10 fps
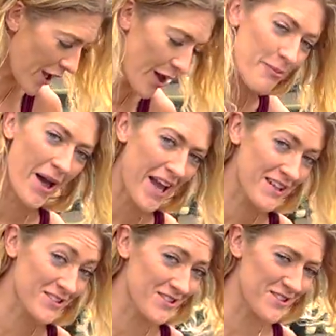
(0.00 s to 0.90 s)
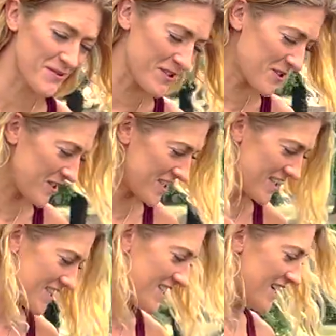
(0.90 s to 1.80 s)
uh, pegs on some of the
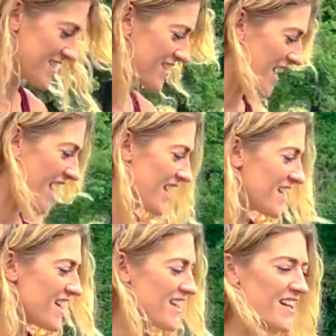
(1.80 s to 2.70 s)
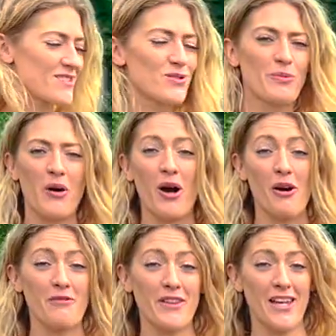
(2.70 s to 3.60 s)
twisties yesterday. That's all part
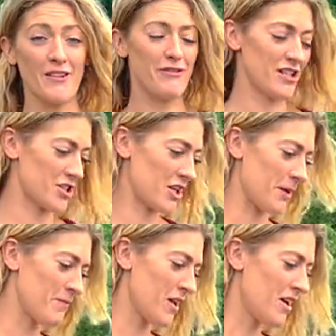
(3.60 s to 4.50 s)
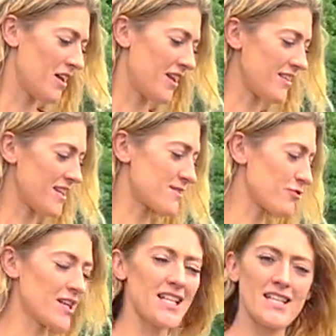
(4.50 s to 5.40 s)
of the adventure. Now this
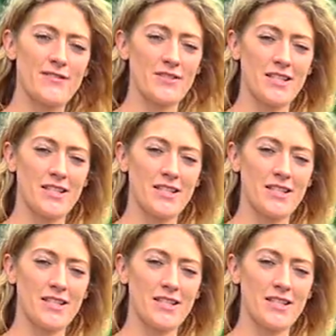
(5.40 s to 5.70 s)
really is for the